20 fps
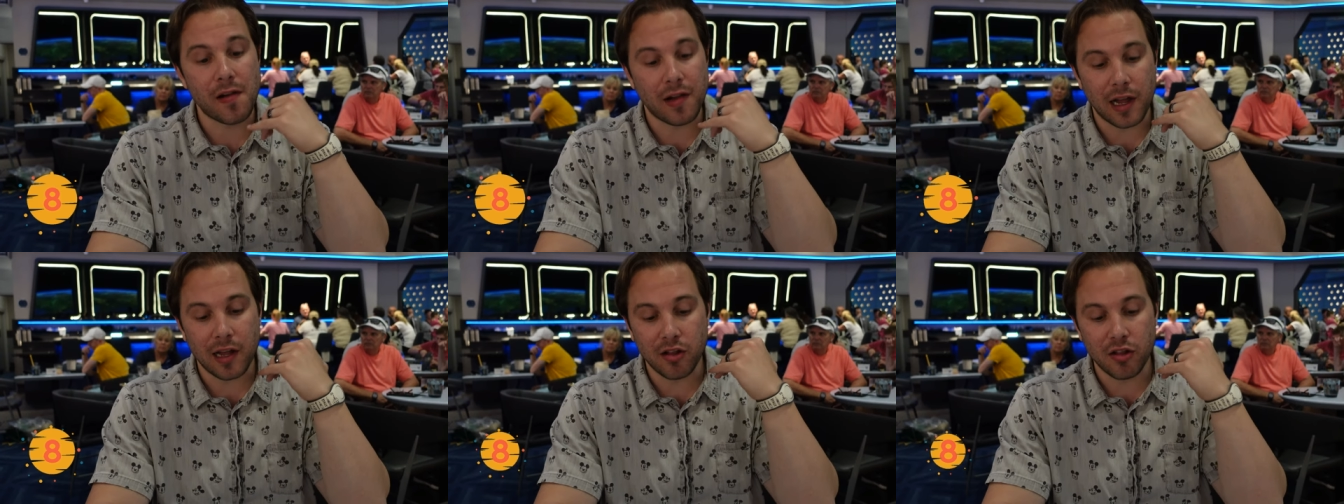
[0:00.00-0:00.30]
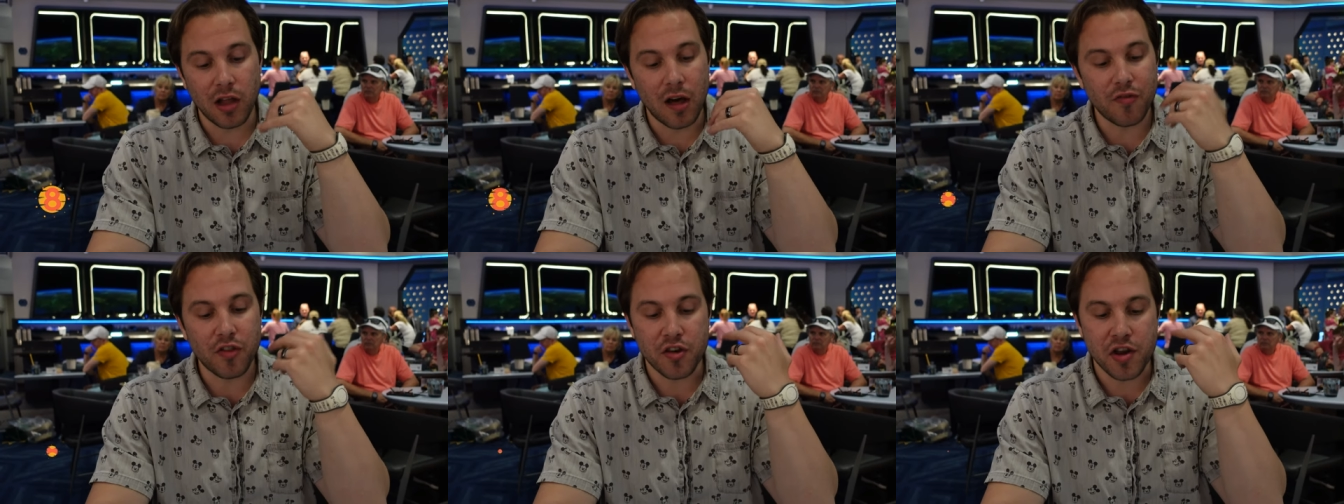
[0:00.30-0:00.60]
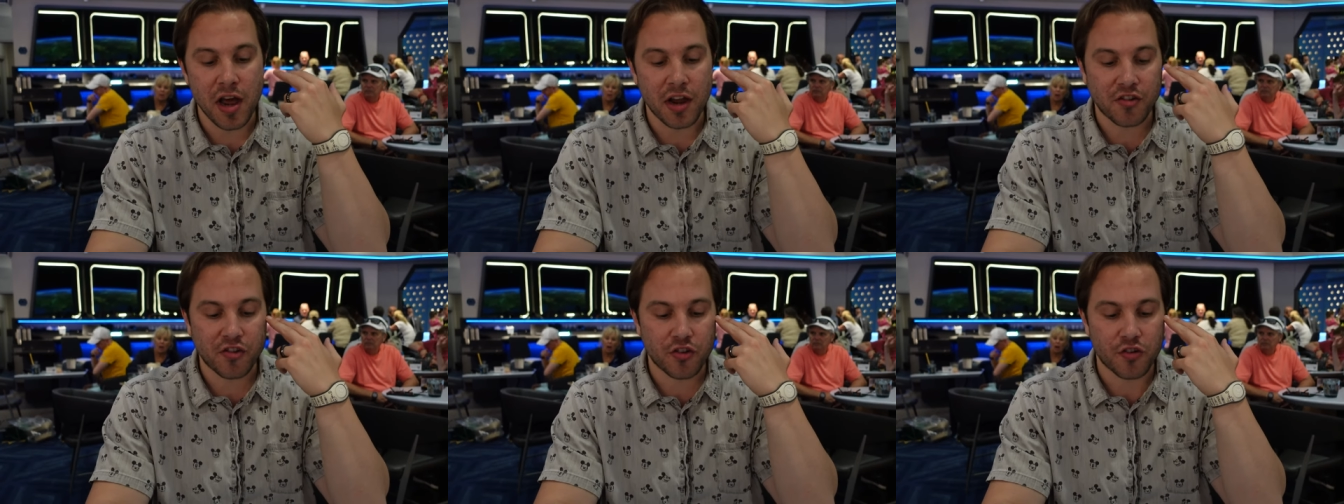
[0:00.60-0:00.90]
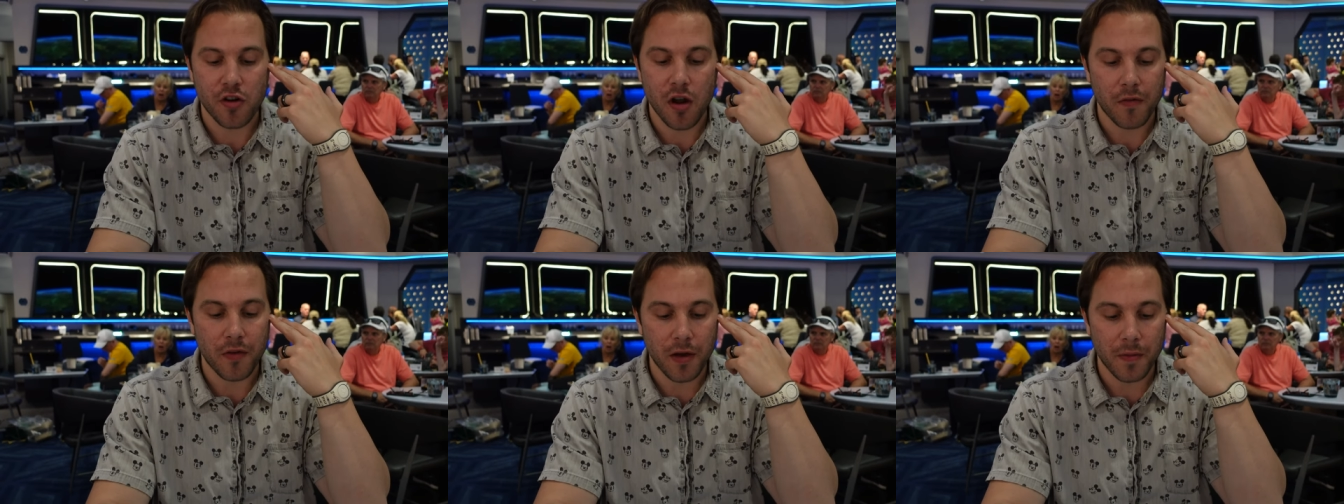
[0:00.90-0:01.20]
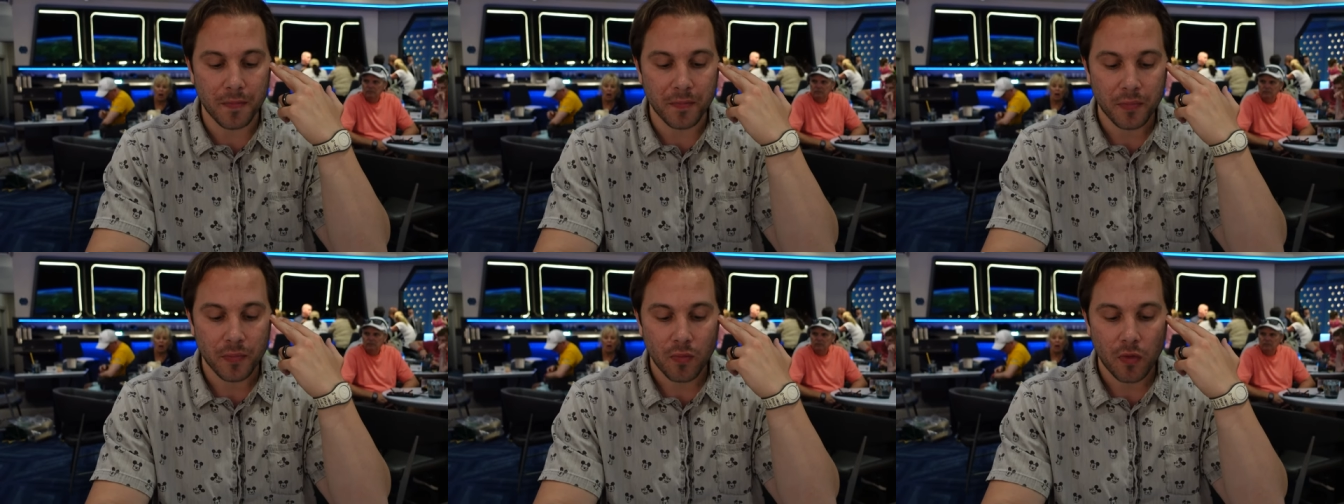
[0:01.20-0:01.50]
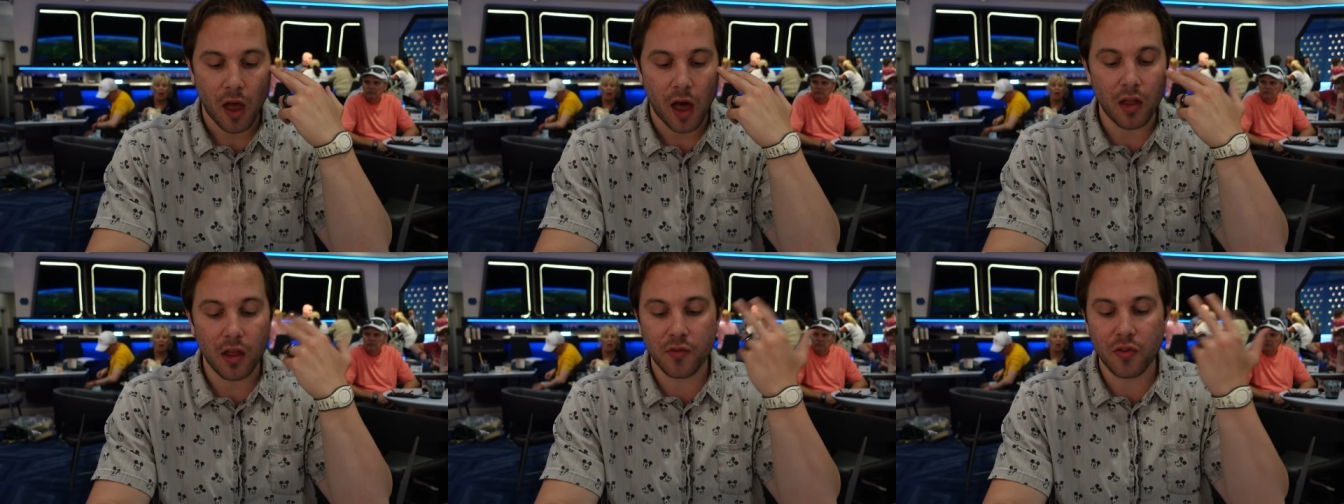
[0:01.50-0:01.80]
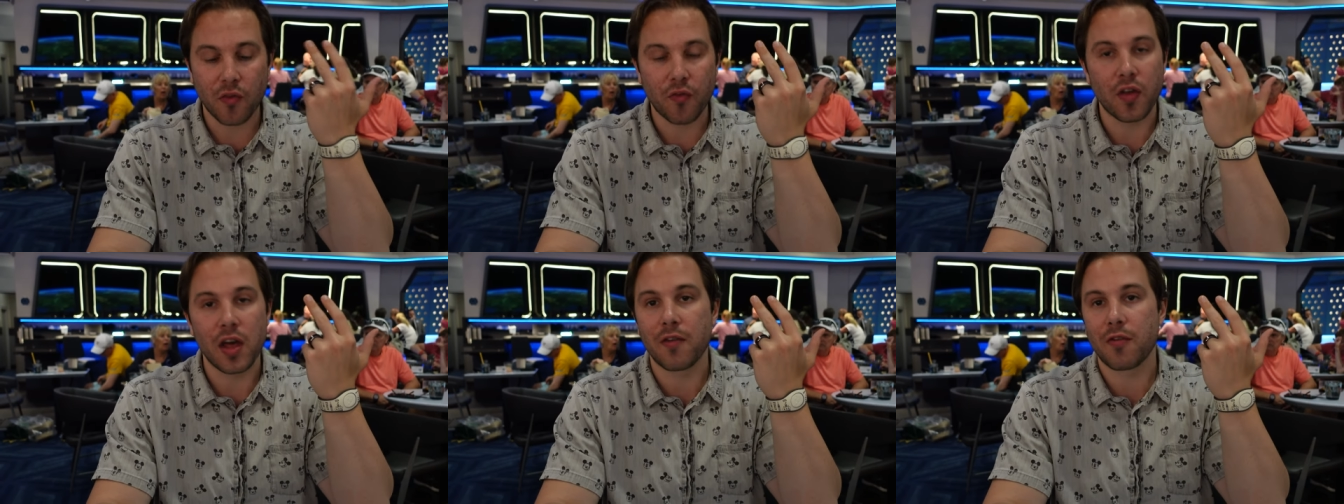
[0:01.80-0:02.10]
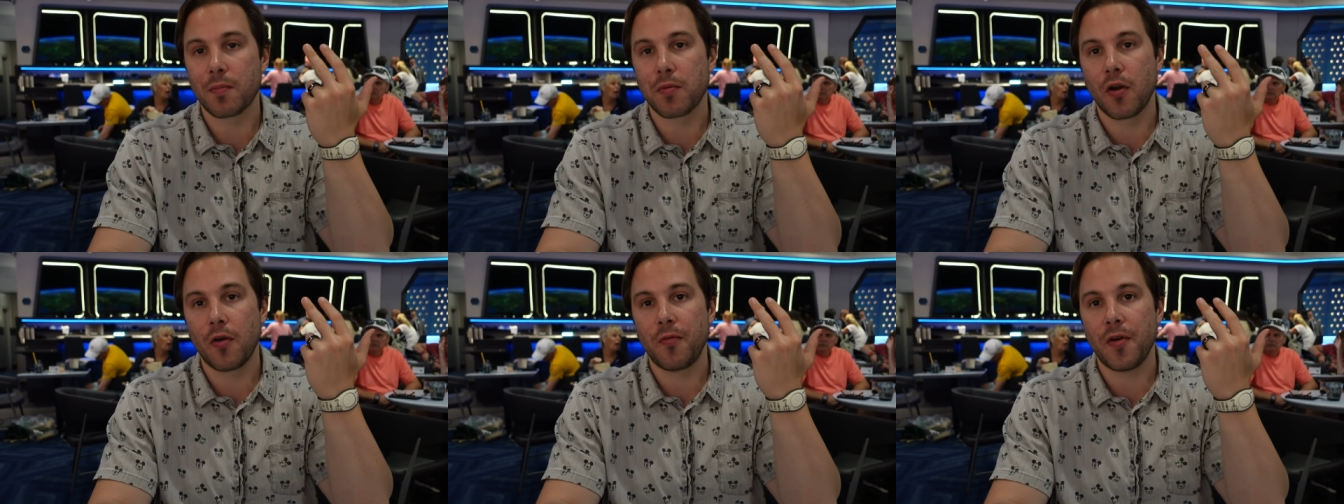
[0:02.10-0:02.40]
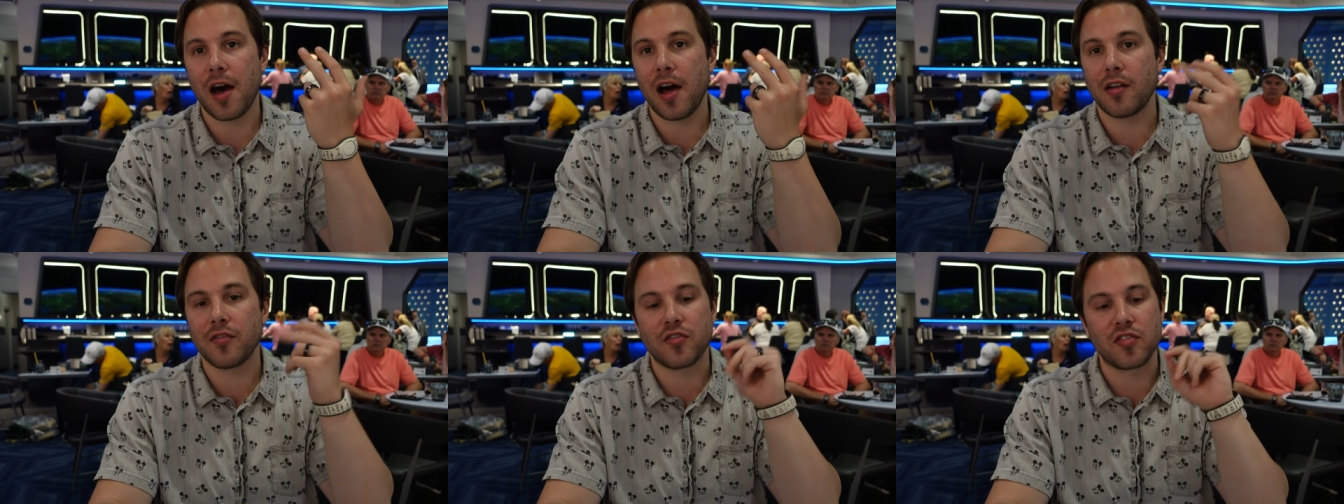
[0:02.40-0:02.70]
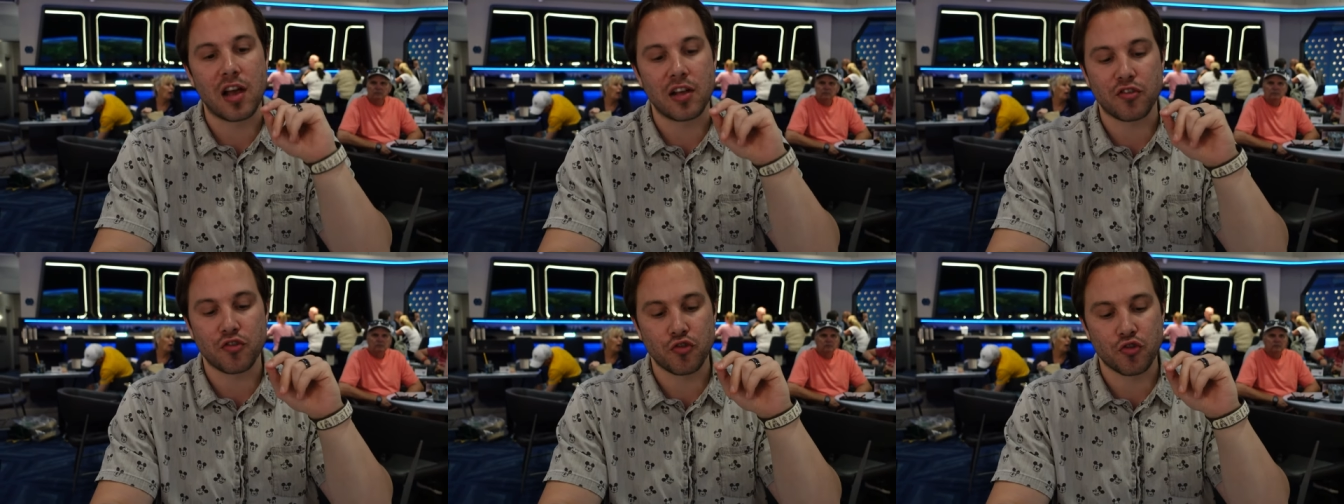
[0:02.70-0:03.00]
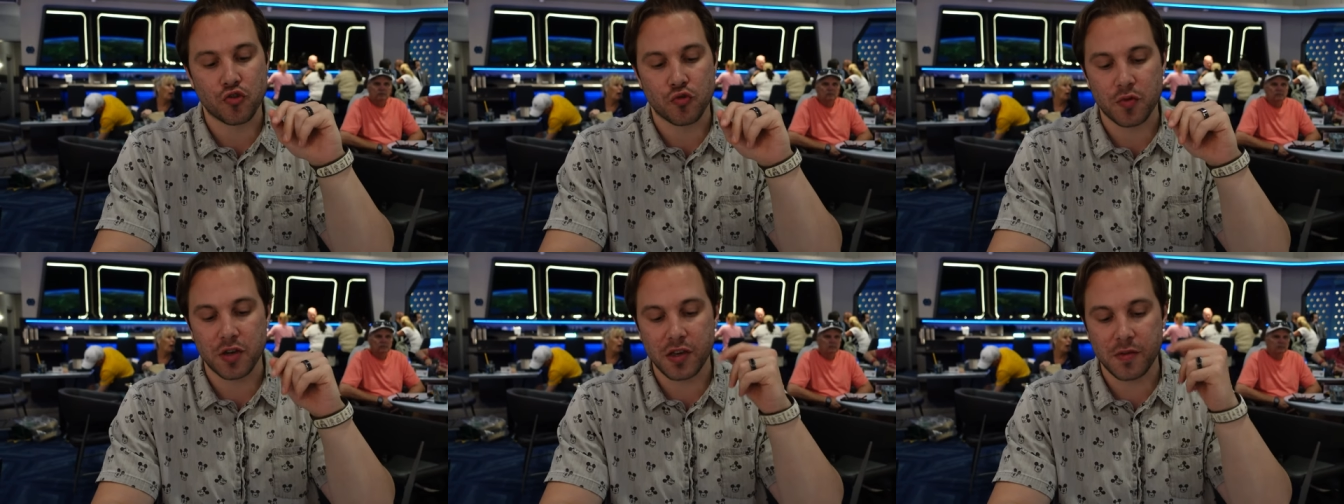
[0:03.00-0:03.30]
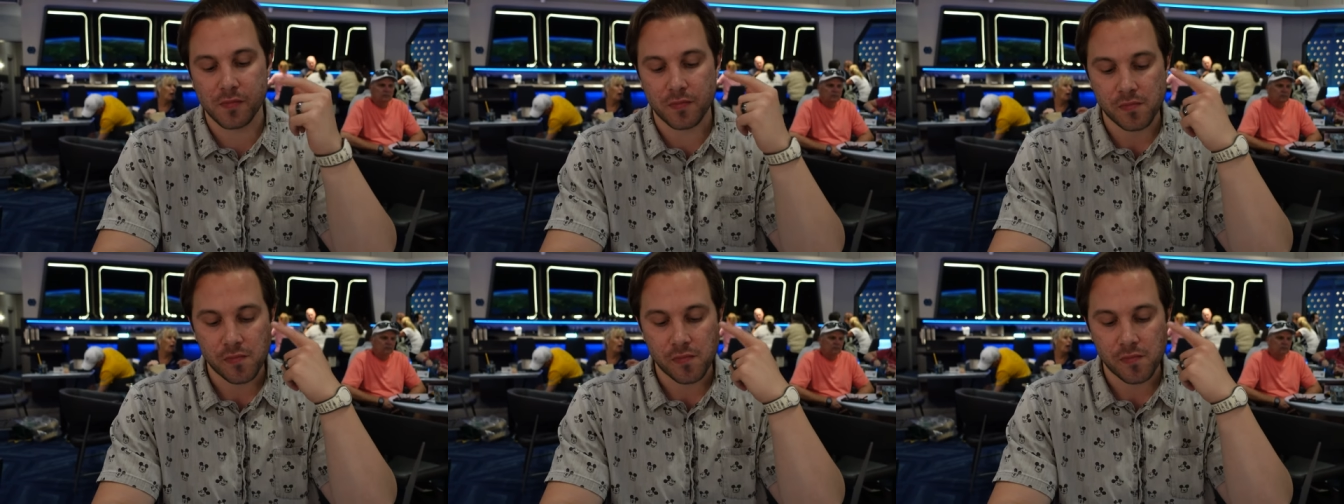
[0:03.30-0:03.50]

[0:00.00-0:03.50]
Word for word: I love the texture of it. I love the flavor profile. It's not too sweet.